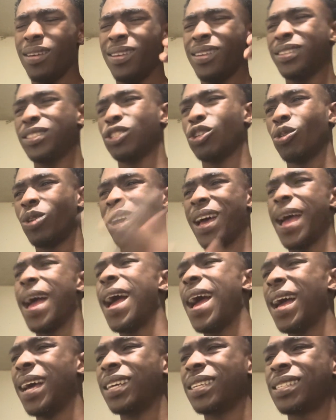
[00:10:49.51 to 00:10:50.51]
So the
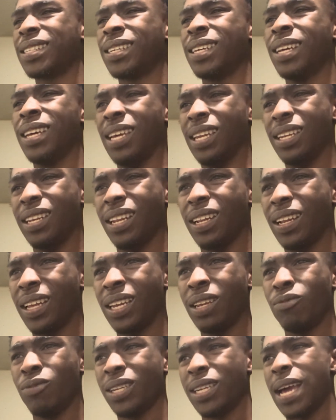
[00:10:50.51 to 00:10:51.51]
axe, the
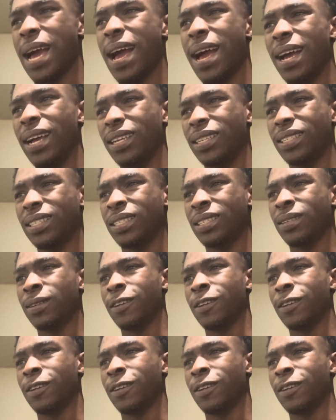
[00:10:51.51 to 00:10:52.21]
lady with the axe,